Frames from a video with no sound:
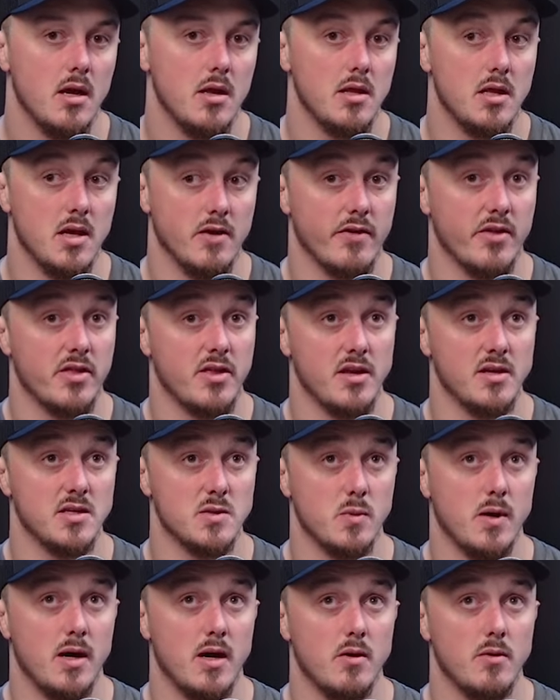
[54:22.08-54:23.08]
the other thing as
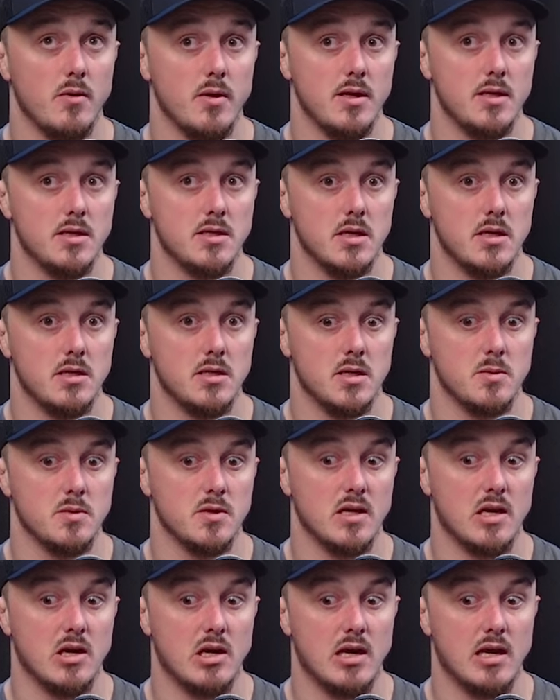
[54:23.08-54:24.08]
well is in terms
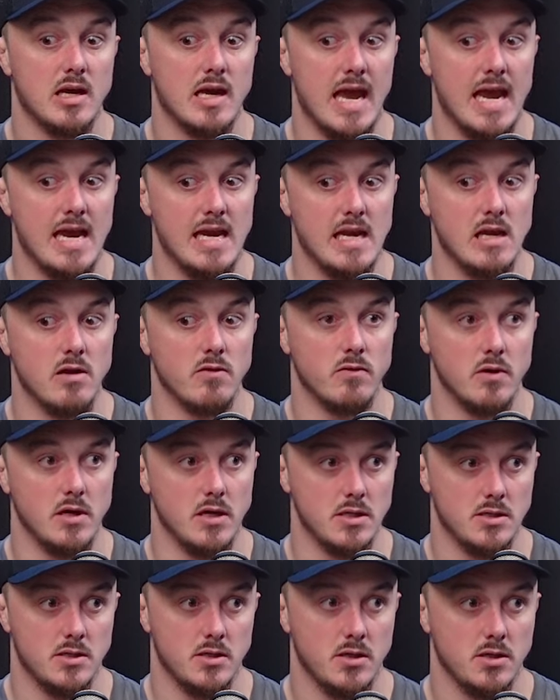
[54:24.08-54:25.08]
of gaining
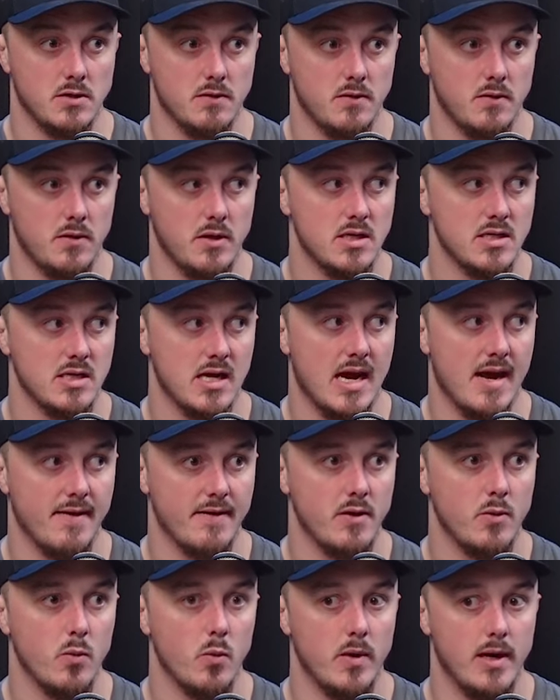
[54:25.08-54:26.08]
research for this,
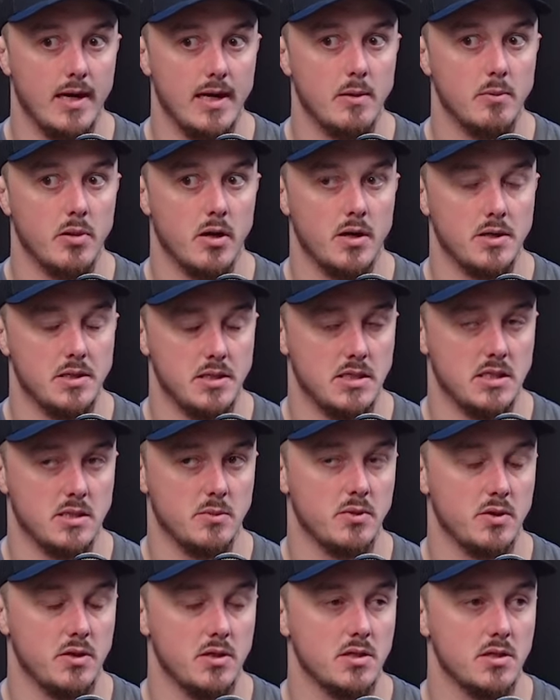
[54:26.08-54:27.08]
having willing
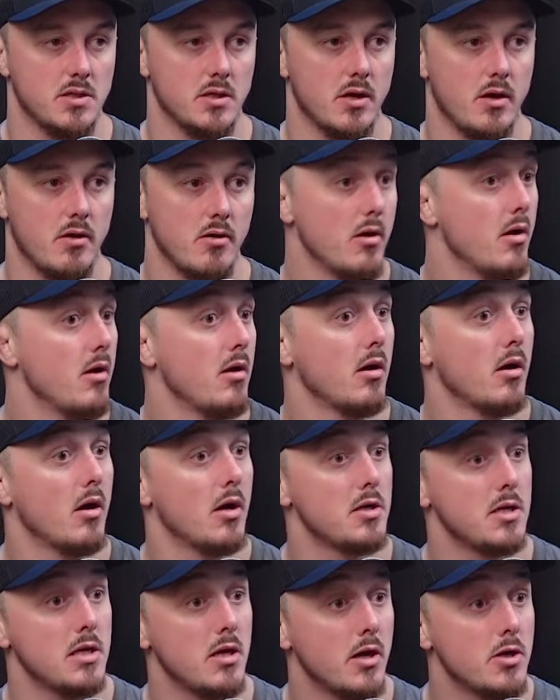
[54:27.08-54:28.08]
participants to go, can I
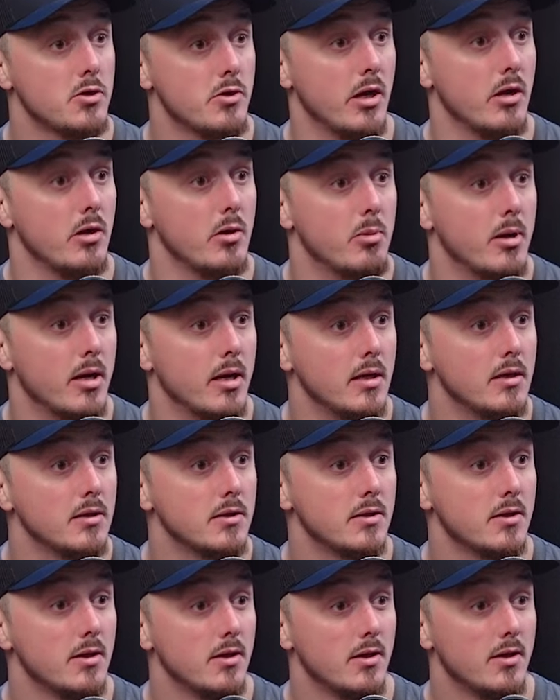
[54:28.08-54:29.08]
dehydrate you,
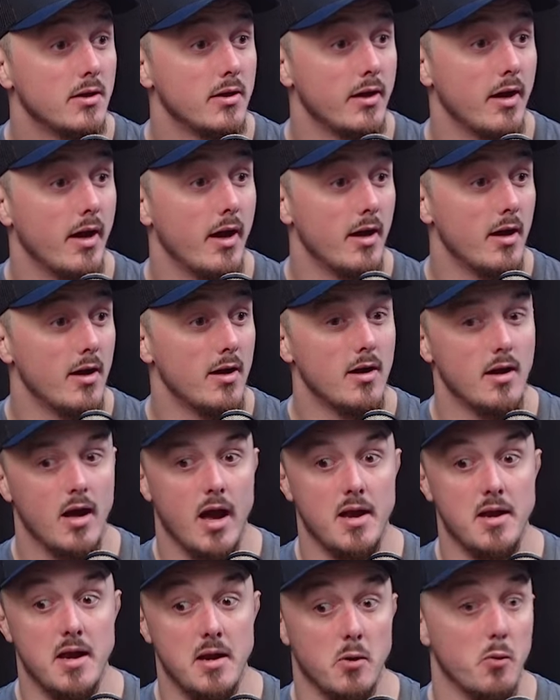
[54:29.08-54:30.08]
please? Yeah.
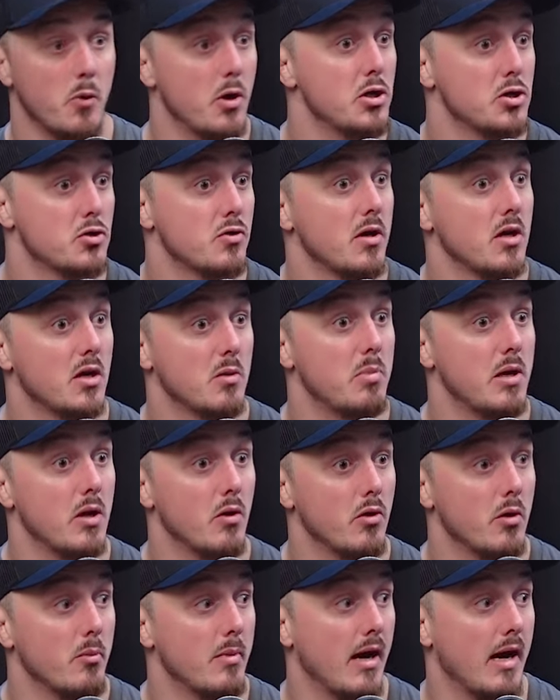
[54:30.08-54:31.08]
And then I want you to try and compete
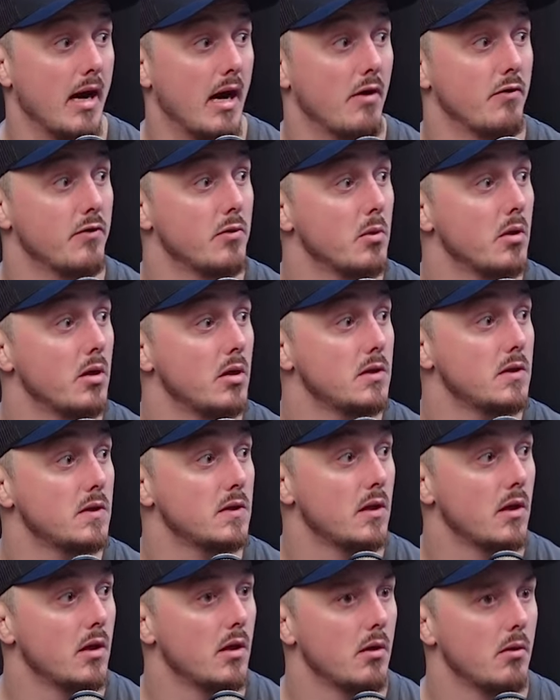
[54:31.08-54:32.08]
on the mat
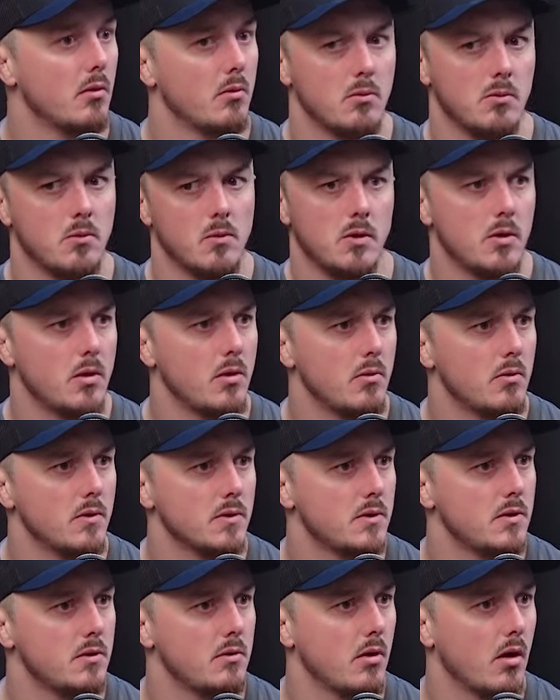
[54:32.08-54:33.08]
afterwards. What? Who wants to do